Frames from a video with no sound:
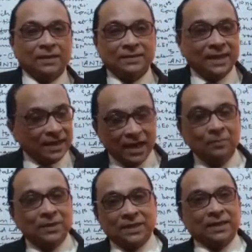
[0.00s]
they are all
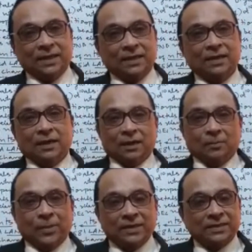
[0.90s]
metallic
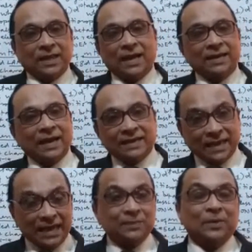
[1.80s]
but they are not
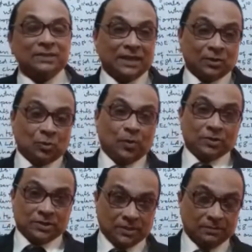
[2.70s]
that much
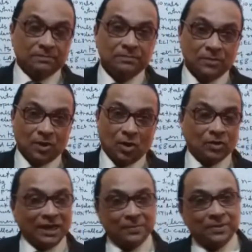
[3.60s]
electropositive or
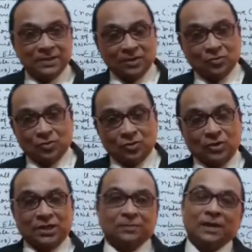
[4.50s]
that much
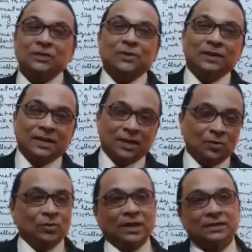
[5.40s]
electronegative. That's why they are
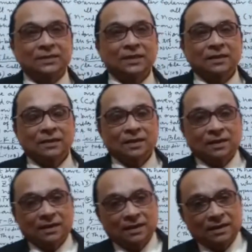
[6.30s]
known as
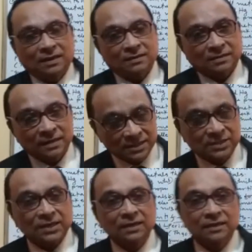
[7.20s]
uh,
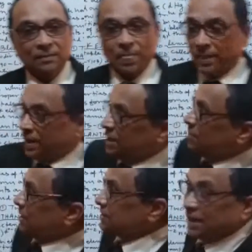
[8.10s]
transition
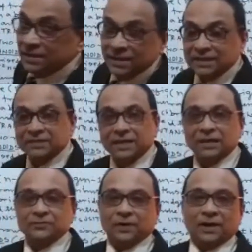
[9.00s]
elements and they
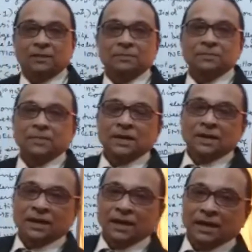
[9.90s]
start from
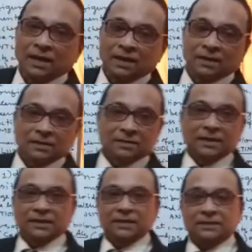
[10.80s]
uh,
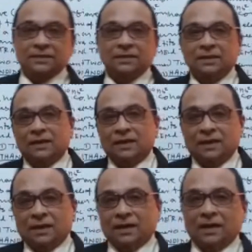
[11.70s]
that is
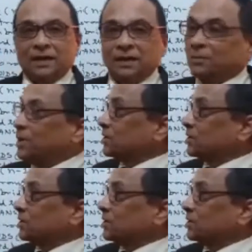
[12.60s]
uh, number